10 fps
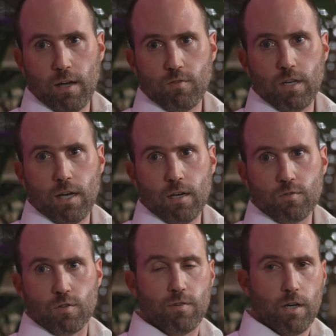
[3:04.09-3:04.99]

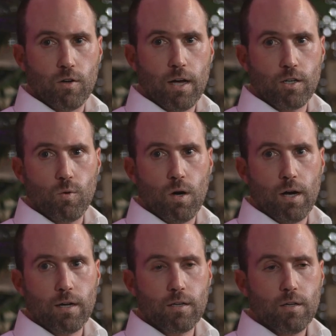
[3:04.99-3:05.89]
IVF or failed
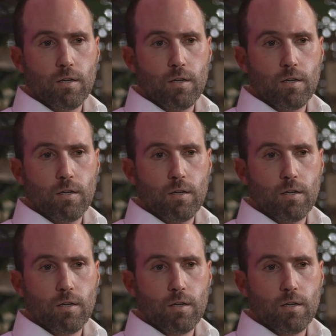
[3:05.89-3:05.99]
IUI.